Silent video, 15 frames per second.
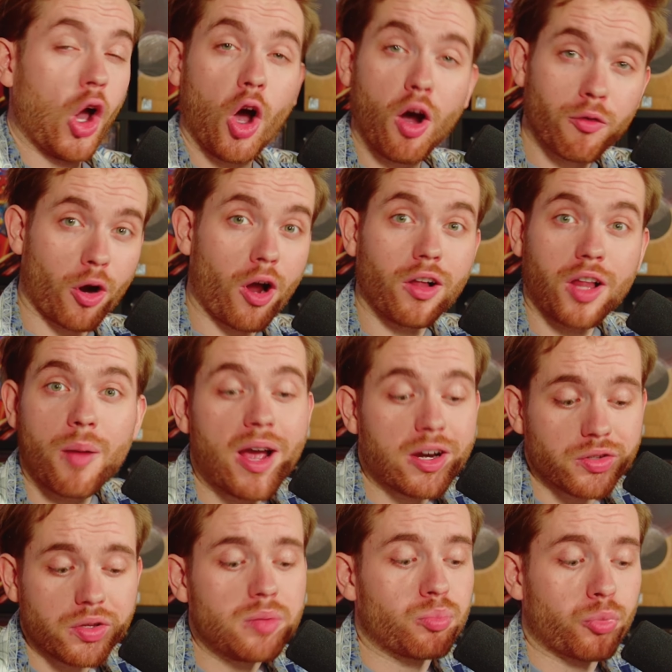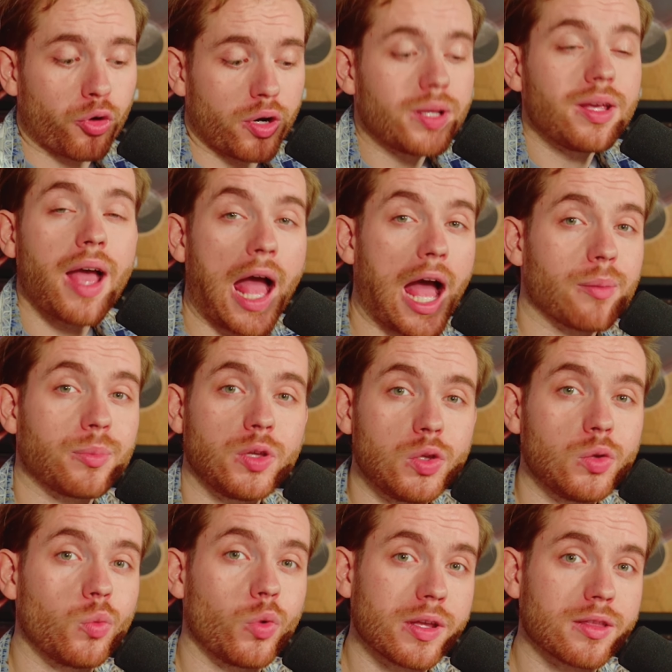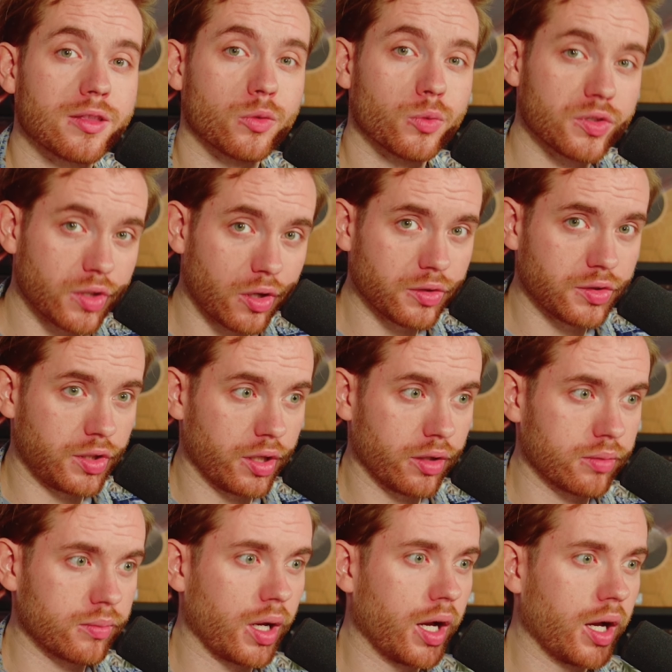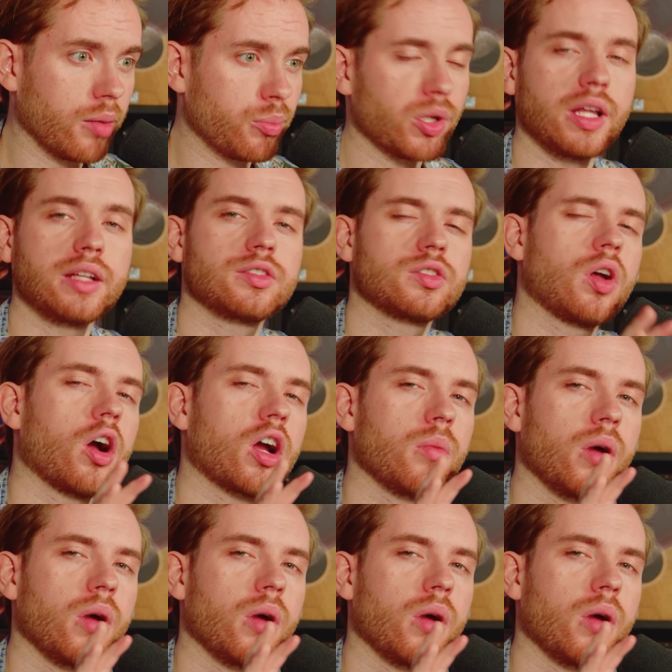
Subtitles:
overall, I'm actually pretty happy with the results here. But let's talk